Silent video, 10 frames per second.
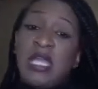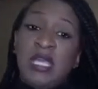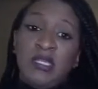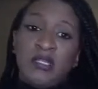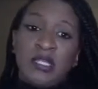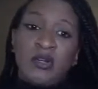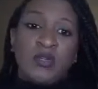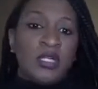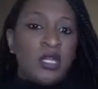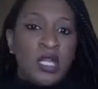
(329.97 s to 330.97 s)
any
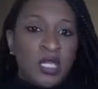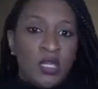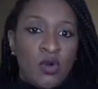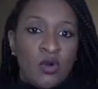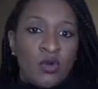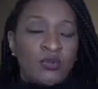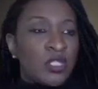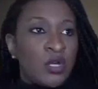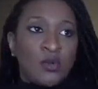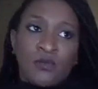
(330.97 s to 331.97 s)
adult in any home.
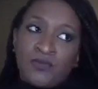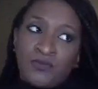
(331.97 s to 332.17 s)
So,